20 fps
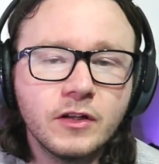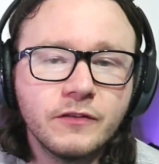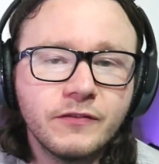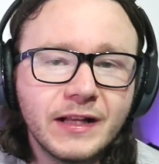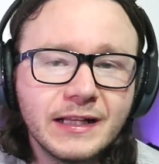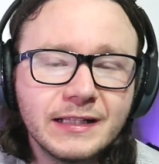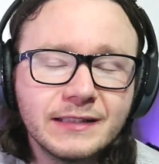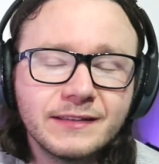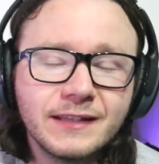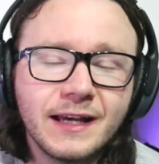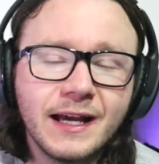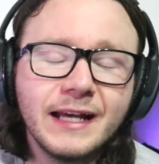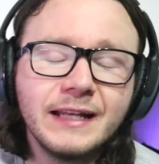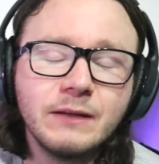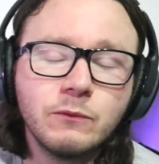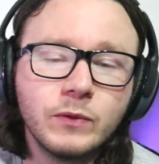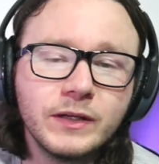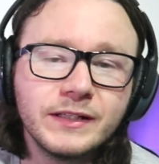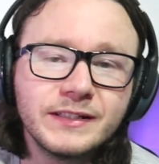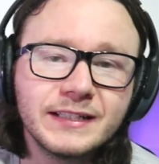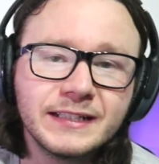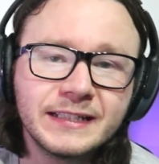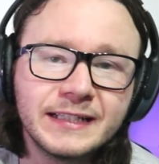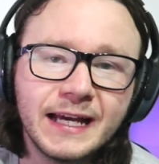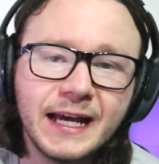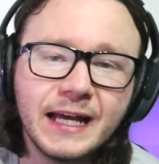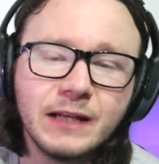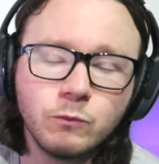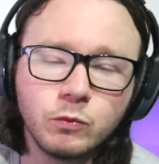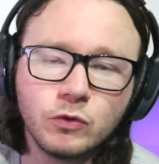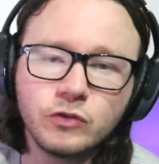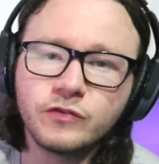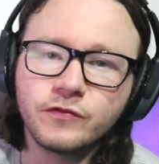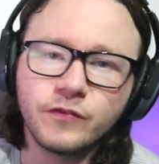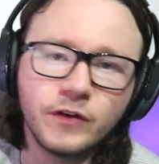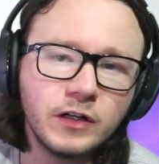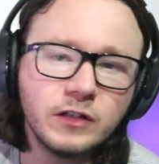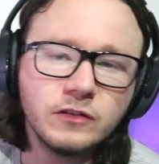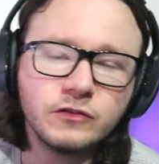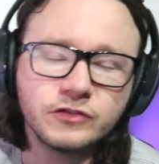valentine, which again was
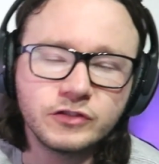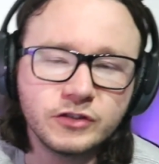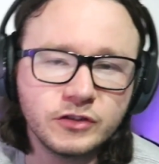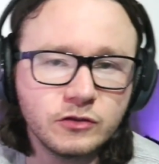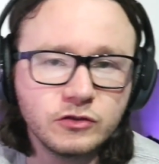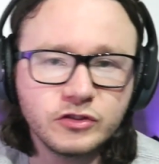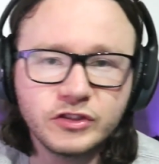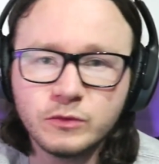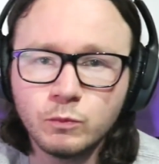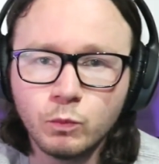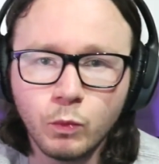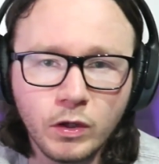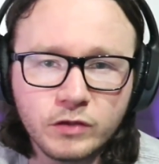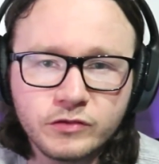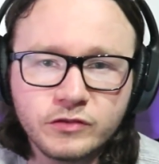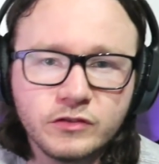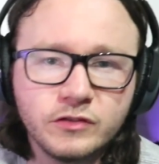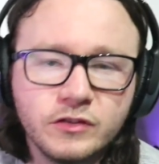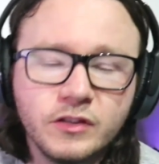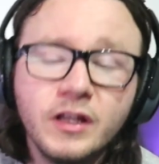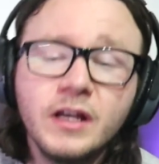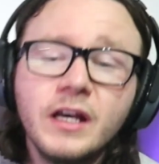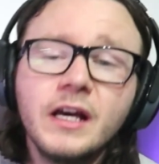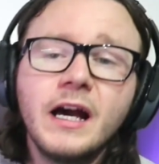false. You know, she wasn't.